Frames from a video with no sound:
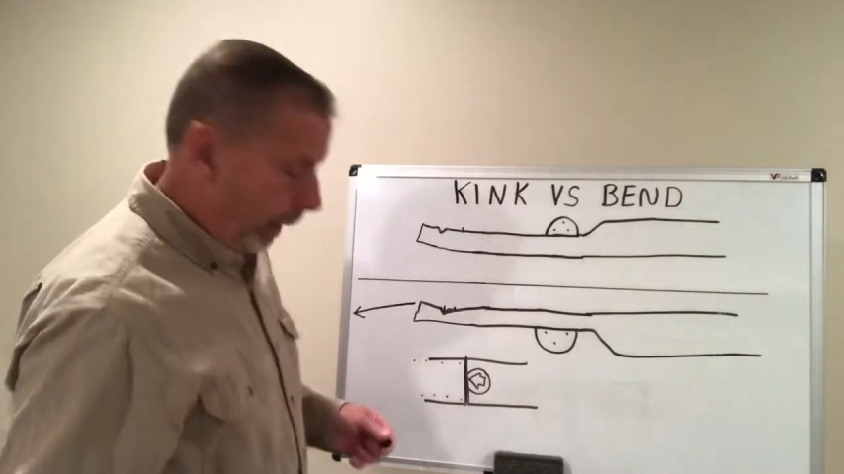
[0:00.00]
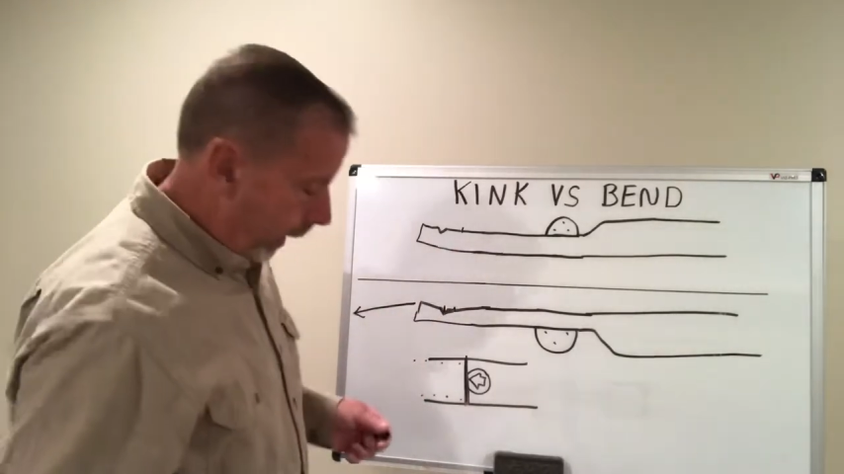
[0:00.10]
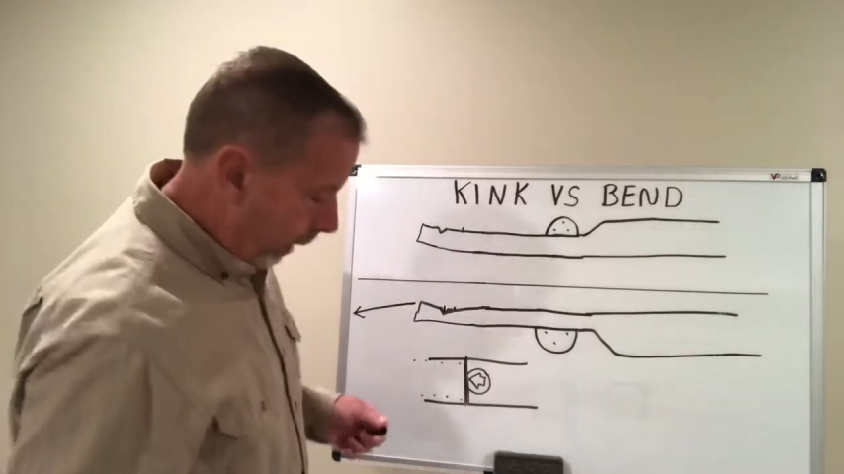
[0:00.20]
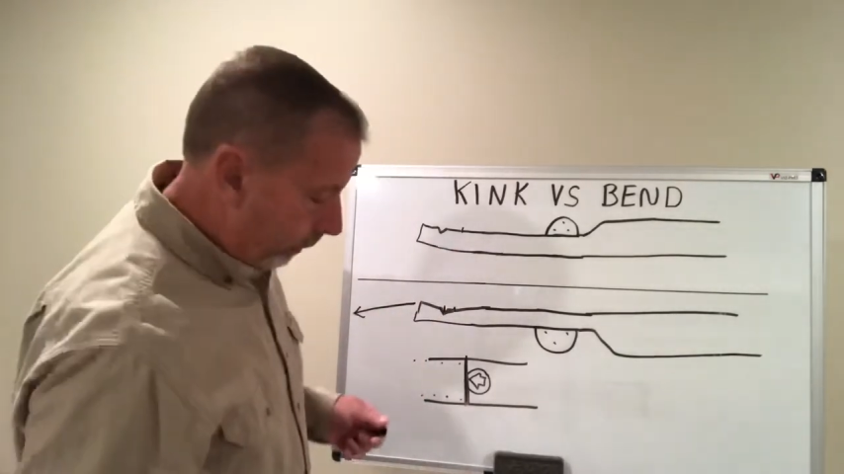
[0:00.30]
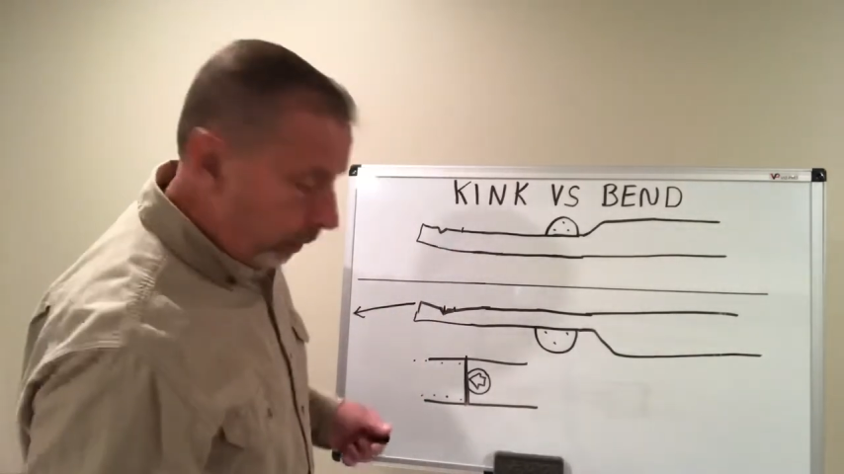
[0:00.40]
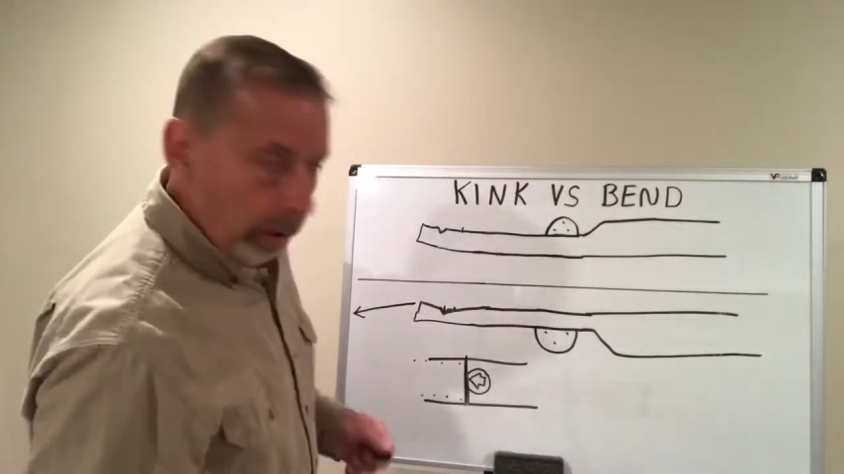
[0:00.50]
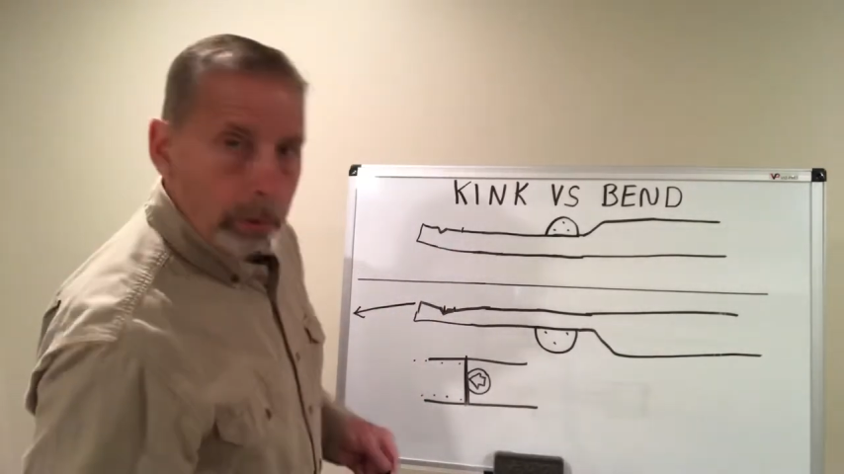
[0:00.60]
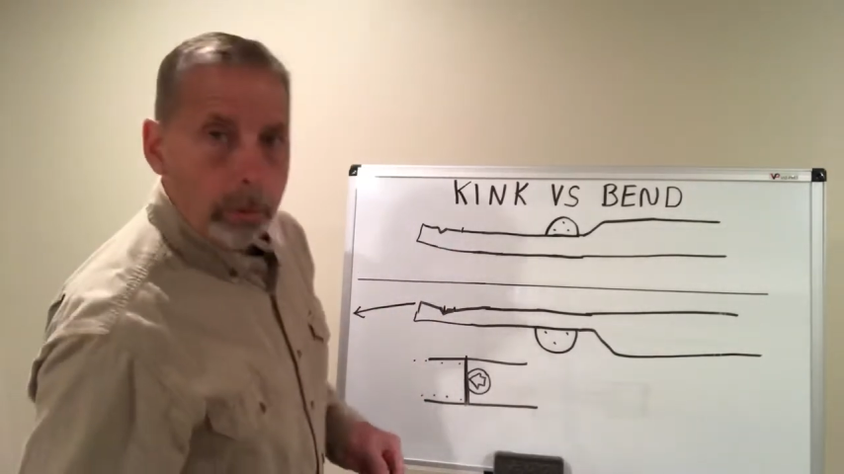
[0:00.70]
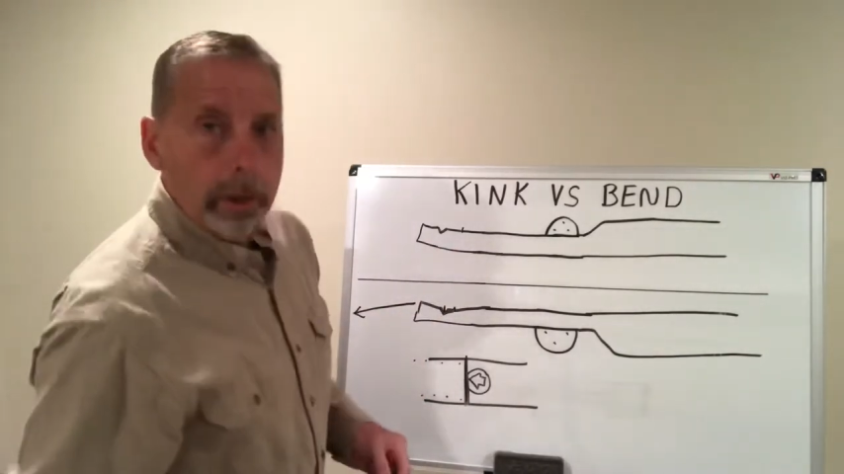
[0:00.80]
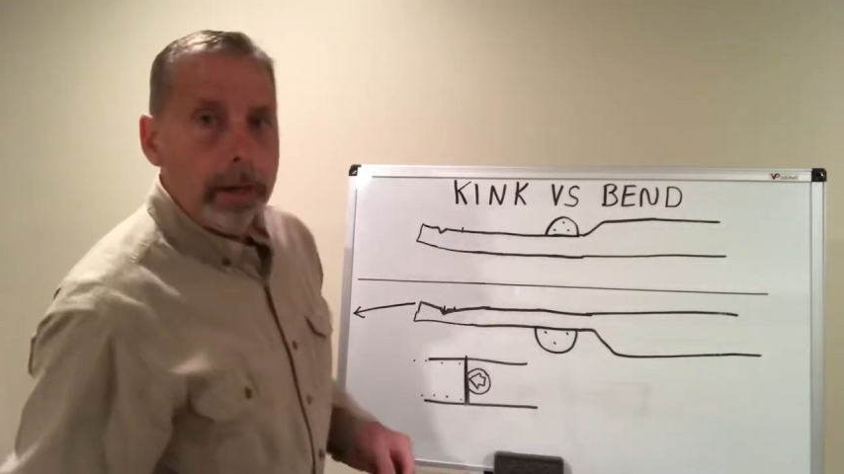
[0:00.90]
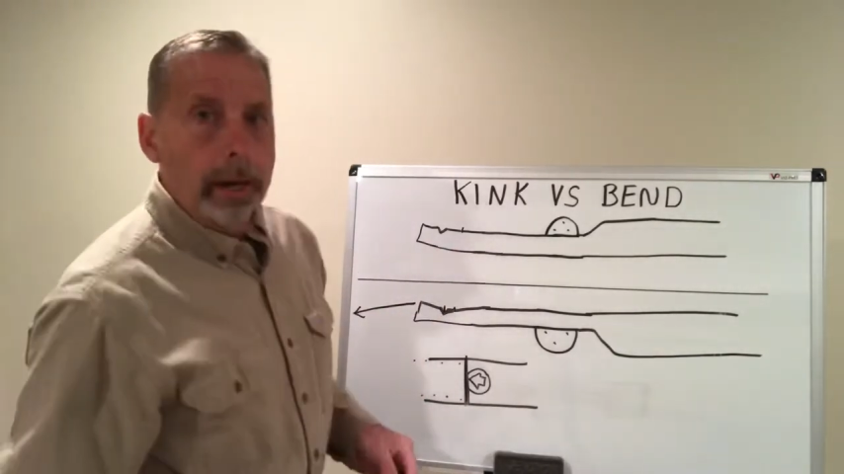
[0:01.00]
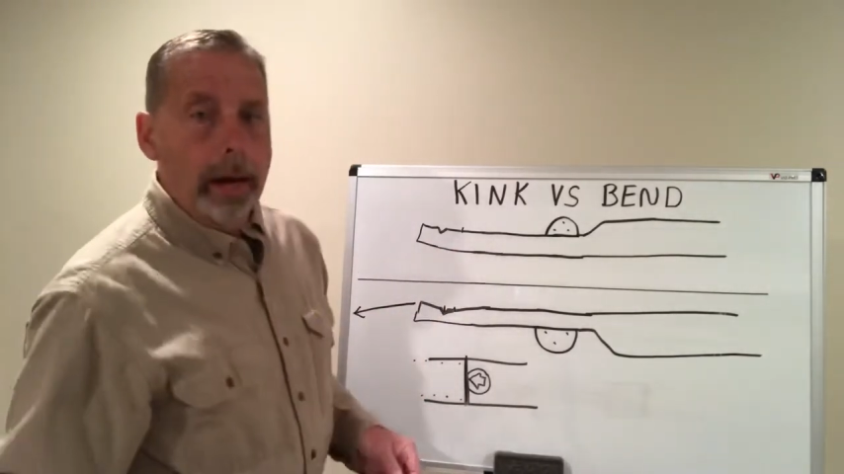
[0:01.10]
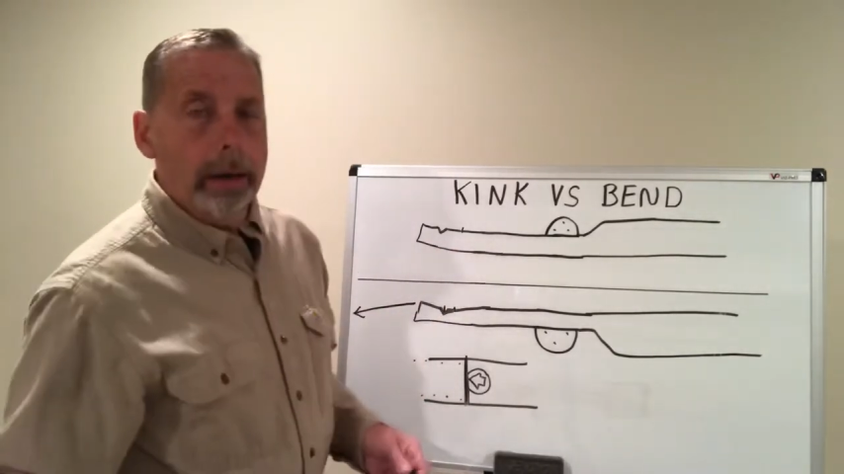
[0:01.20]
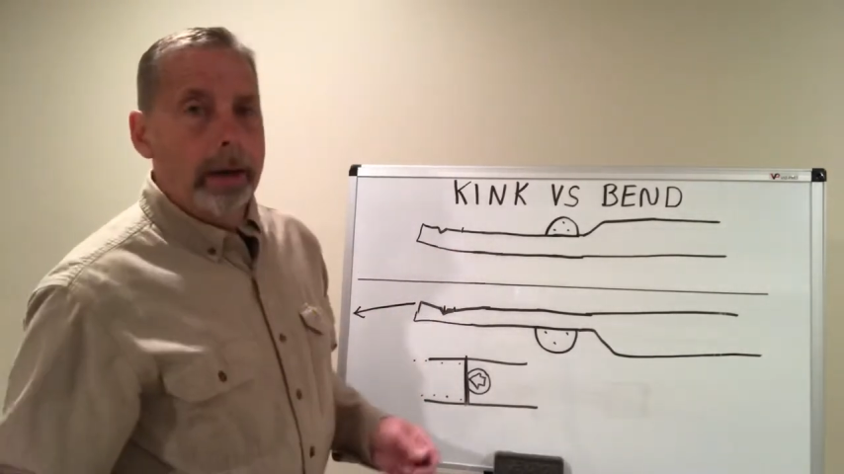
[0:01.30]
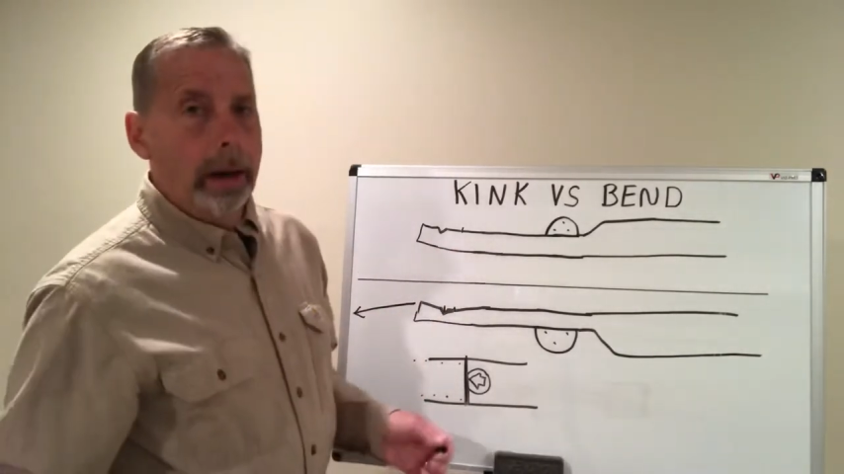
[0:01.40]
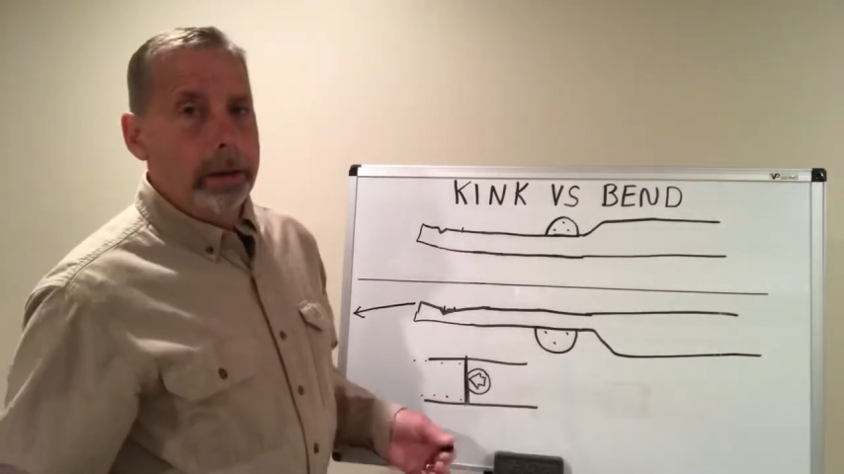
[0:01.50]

If you're working on a car,